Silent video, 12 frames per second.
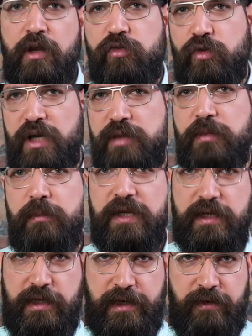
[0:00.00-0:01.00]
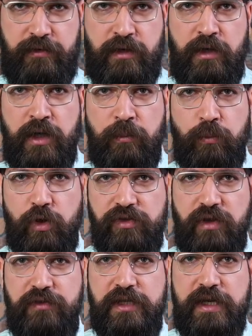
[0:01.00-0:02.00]
So let me be clear,
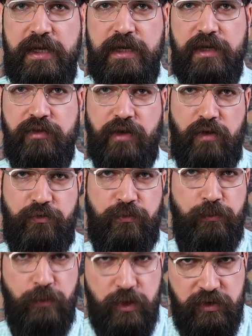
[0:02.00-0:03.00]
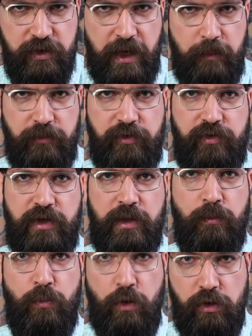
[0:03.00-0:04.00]
most of the killings of Muslims
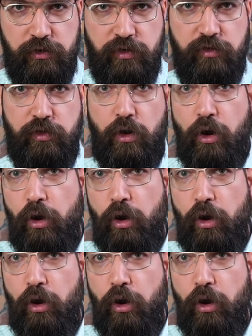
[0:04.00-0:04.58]
in mosques